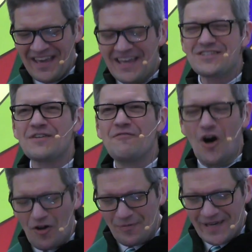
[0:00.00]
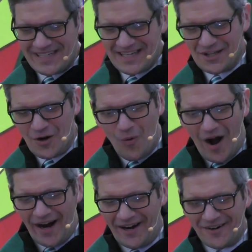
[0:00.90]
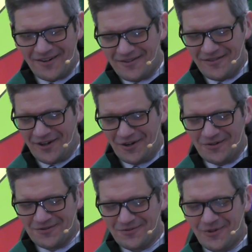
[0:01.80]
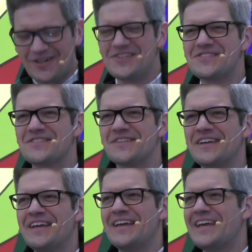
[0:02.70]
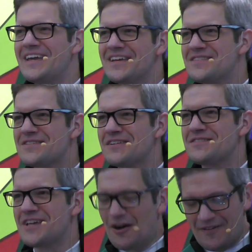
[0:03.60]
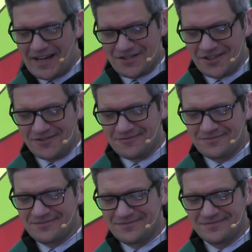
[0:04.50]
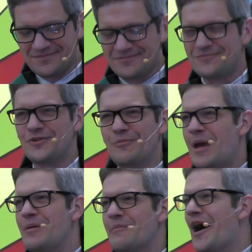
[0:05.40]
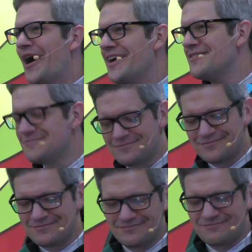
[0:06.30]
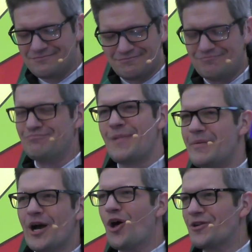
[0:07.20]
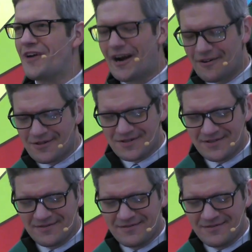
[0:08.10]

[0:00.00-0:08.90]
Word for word: His involvement in the choir, though, was his salvation, or maybe mine, maybe all of ours.